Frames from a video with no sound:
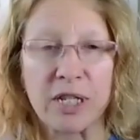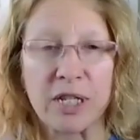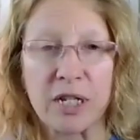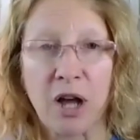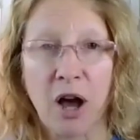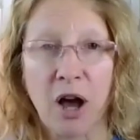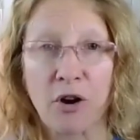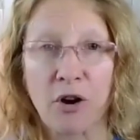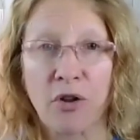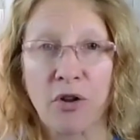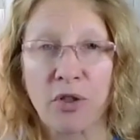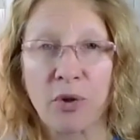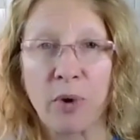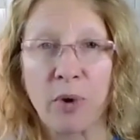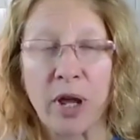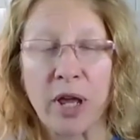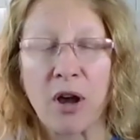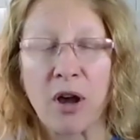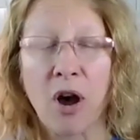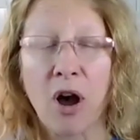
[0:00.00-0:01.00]
It's not all the
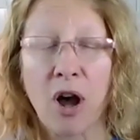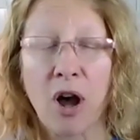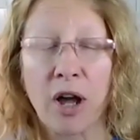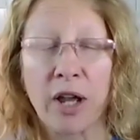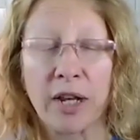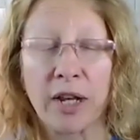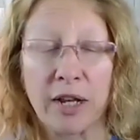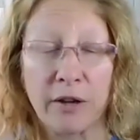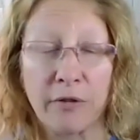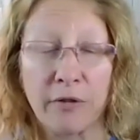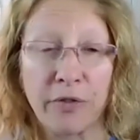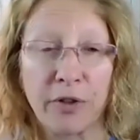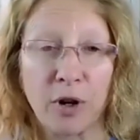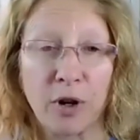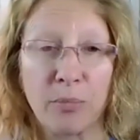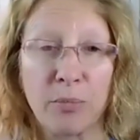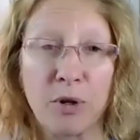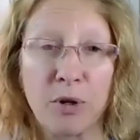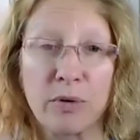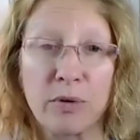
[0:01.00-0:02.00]
way gone. And if
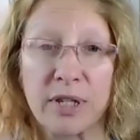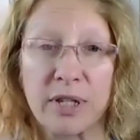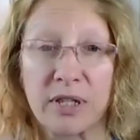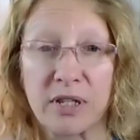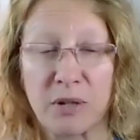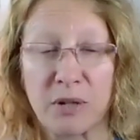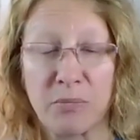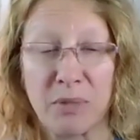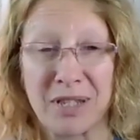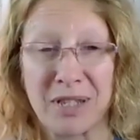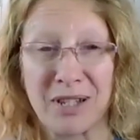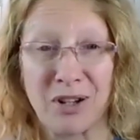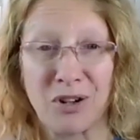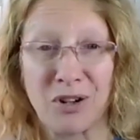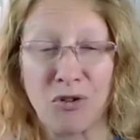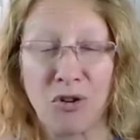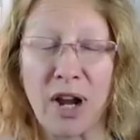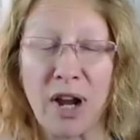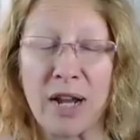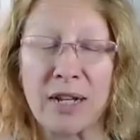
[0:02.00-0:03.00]
their immune system
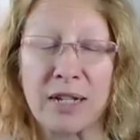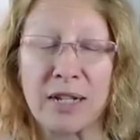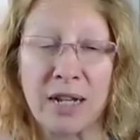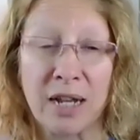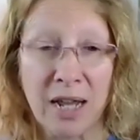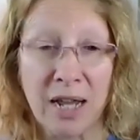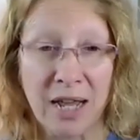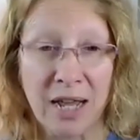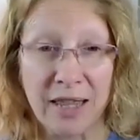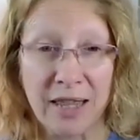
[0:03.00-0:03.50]
isn't great,